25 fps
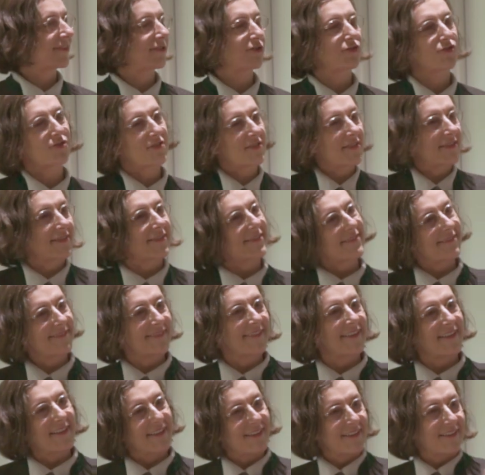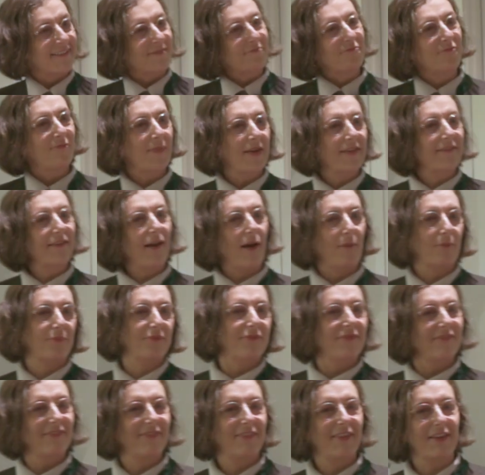Just made up.
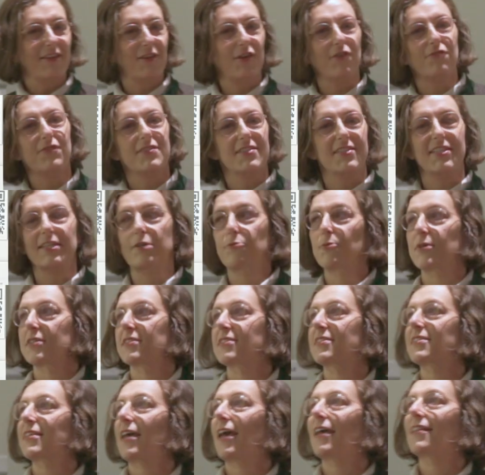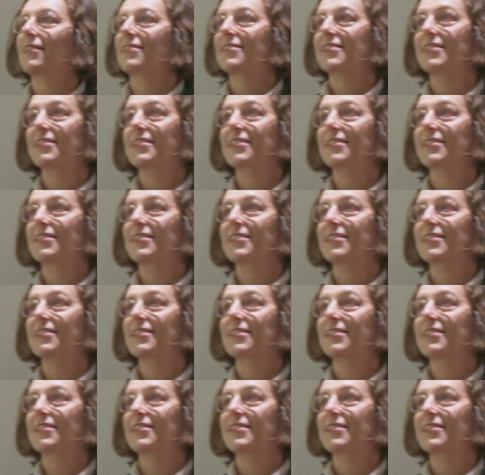Think of a sequence and